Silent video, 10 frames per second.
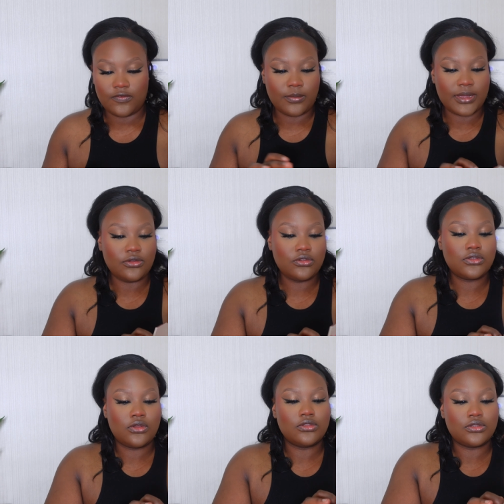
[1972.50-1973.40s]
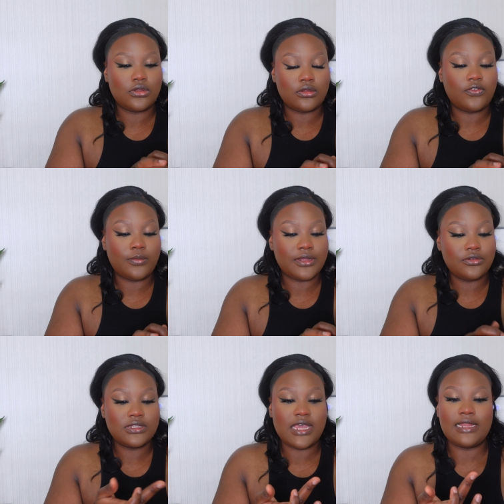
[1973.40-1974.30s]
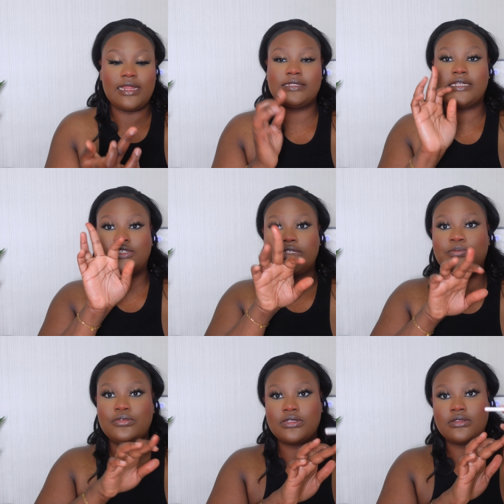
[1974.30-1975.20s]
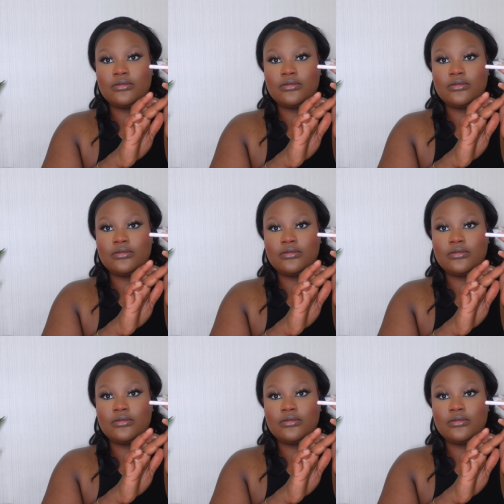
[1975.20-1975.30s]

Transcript: For my nose contour, for my nose highlight, I just put